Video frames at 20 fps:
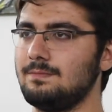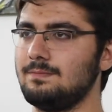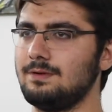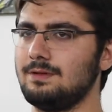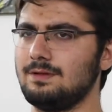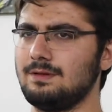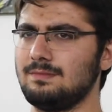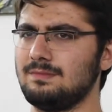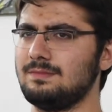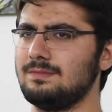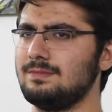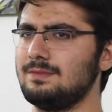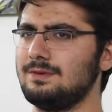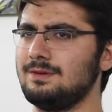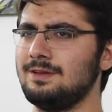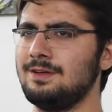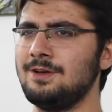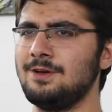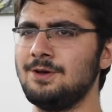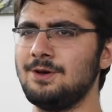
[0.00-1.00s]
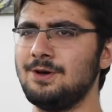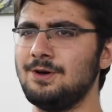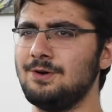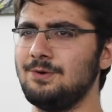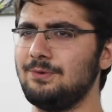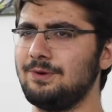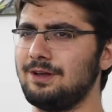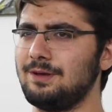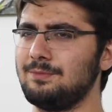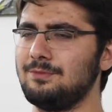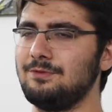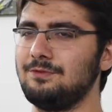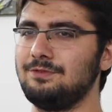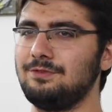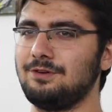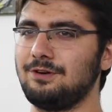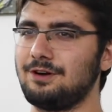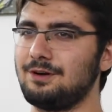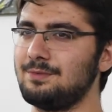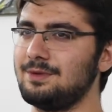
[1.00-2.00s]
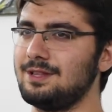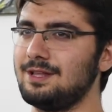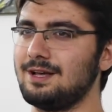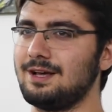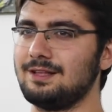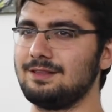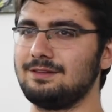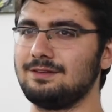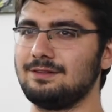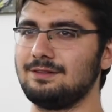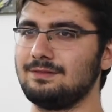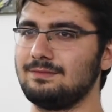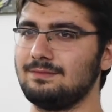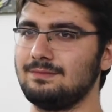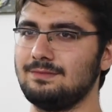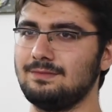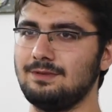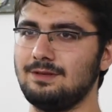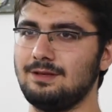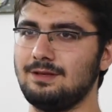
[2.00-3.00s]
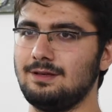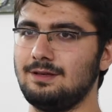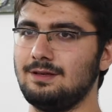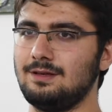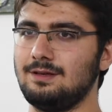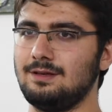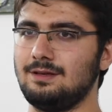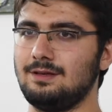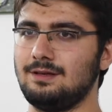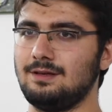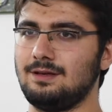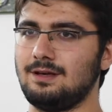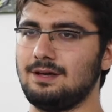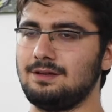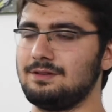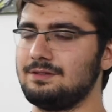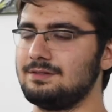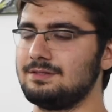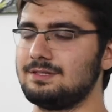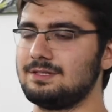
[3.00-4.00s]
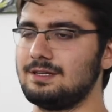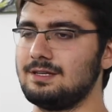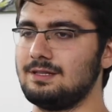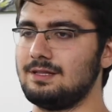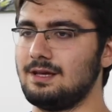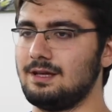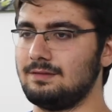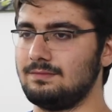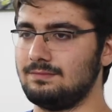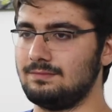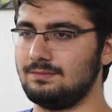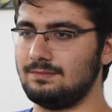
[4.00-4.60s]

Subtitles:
But when I moved to Armenia, I didn't see that.